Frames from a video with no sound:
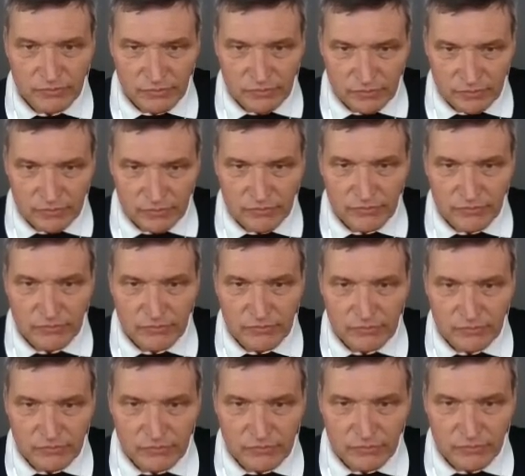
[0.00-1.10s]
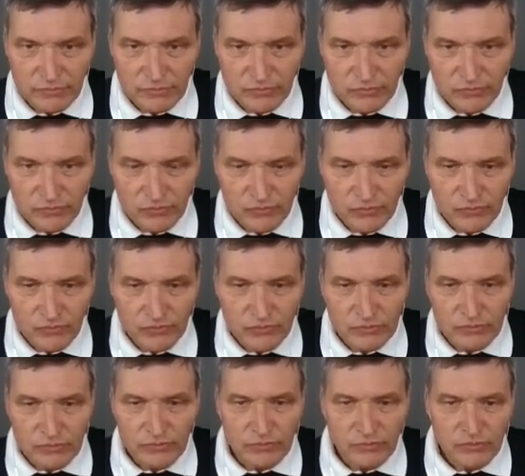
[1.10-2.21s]

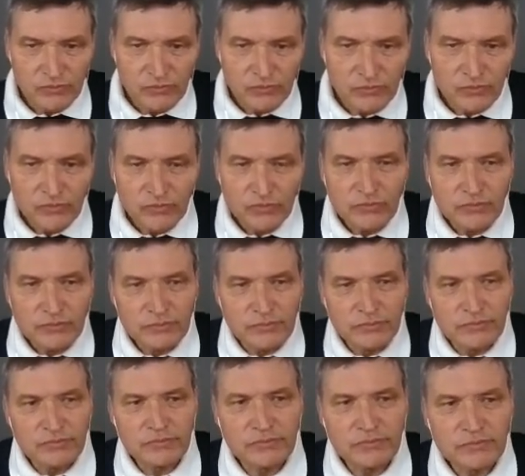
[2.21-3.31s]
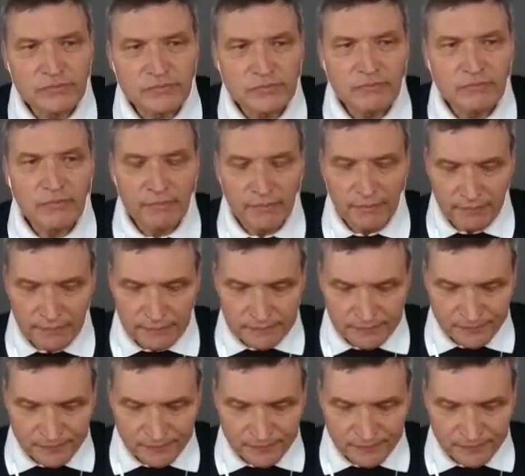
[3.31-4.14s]
[no speech]